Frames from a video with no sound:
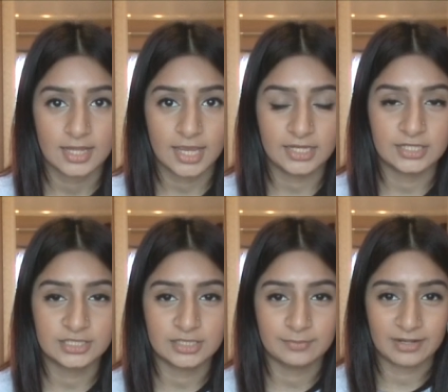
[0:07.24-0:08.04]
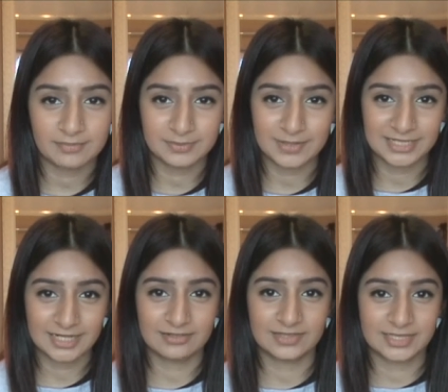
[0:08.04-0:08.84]
Hey YouTube, welcome to my
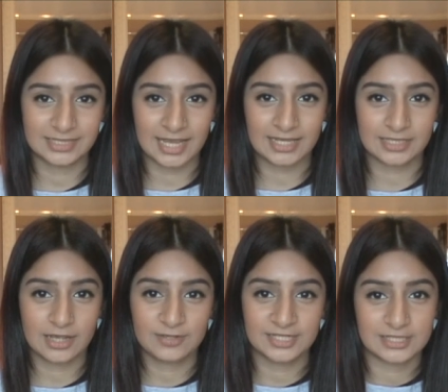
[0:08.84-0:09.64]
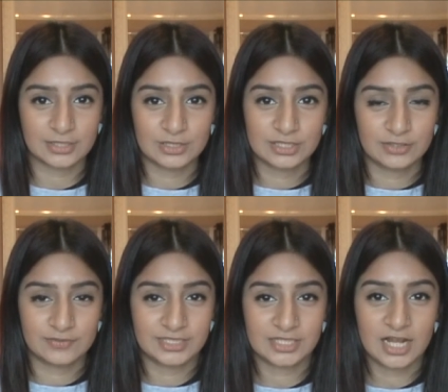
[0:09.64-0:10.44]
channel. This is XO underscore
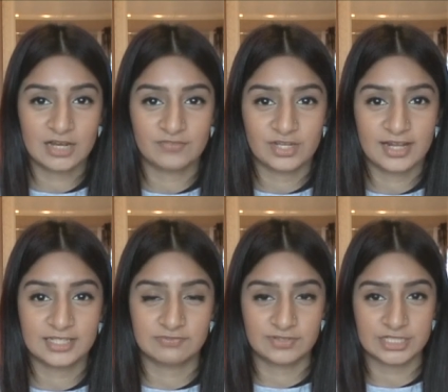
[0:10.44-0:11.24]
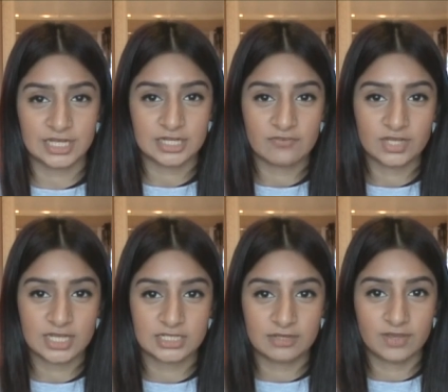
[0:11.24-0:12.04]
Suri Style. If you like this video, don't
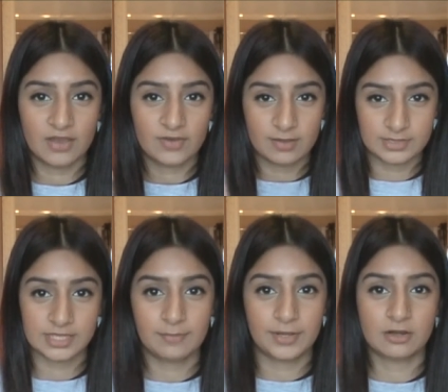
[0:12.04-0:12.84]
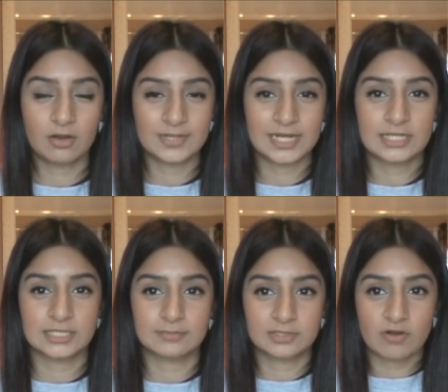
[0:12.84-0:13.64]
forget to give it a thumbs up and comment and
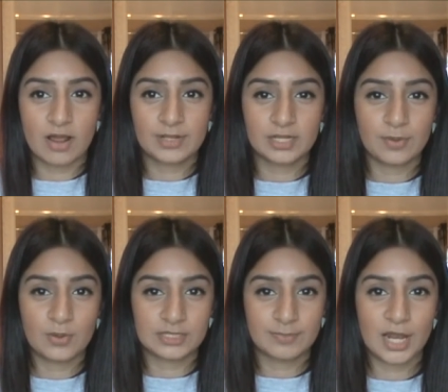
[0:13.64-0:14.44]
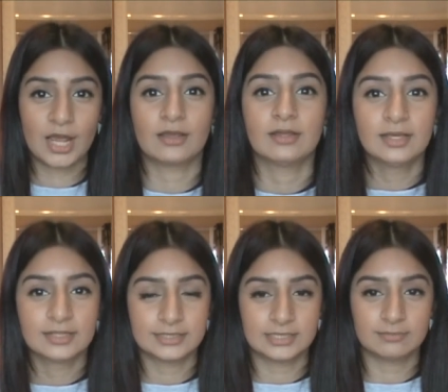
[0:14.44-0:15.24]
subscribe in the box below.
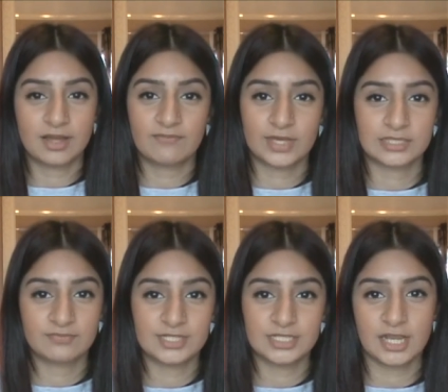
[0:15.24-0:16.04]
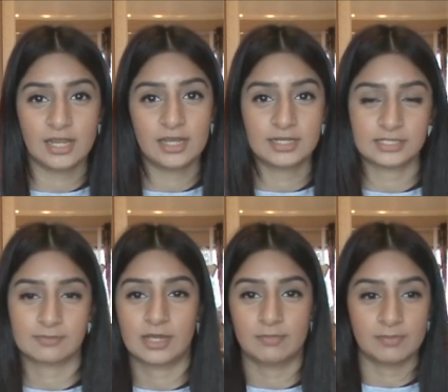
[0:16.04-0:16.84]
This is my first video and it's
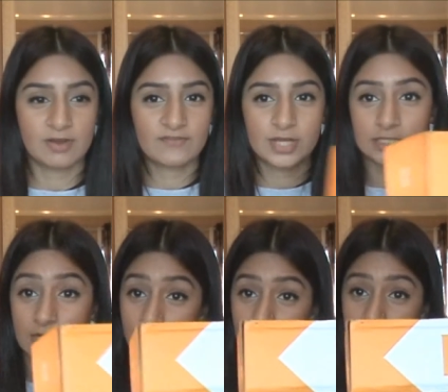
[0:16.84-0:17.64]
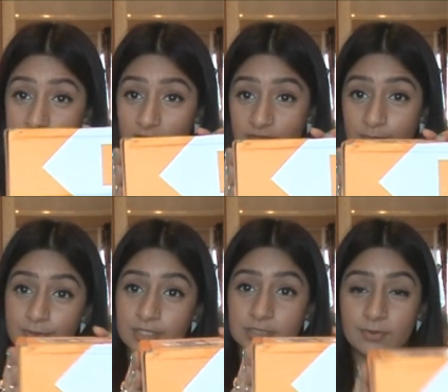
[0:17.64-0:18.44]
going to be my first unboxing of the
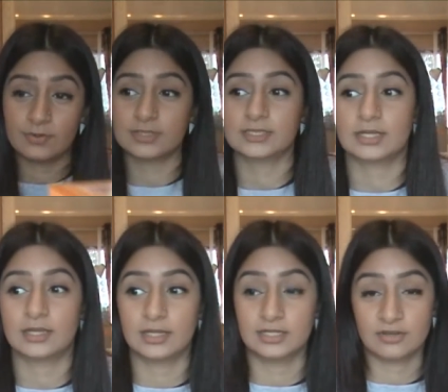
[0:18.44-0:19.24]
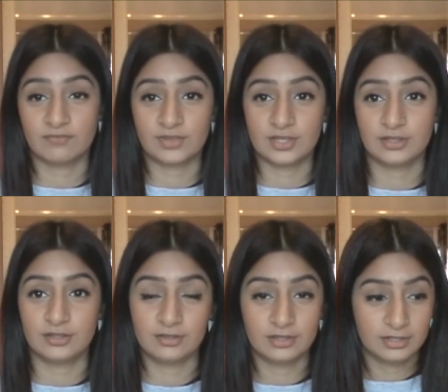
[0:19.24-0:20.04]
Birchbox. And if
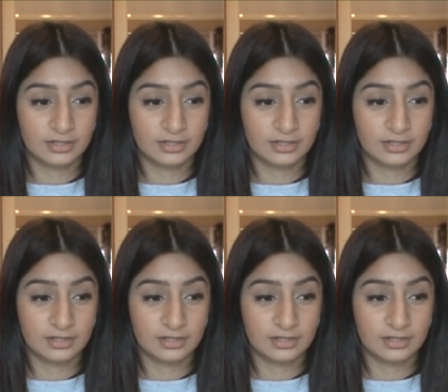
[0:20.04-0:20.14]
you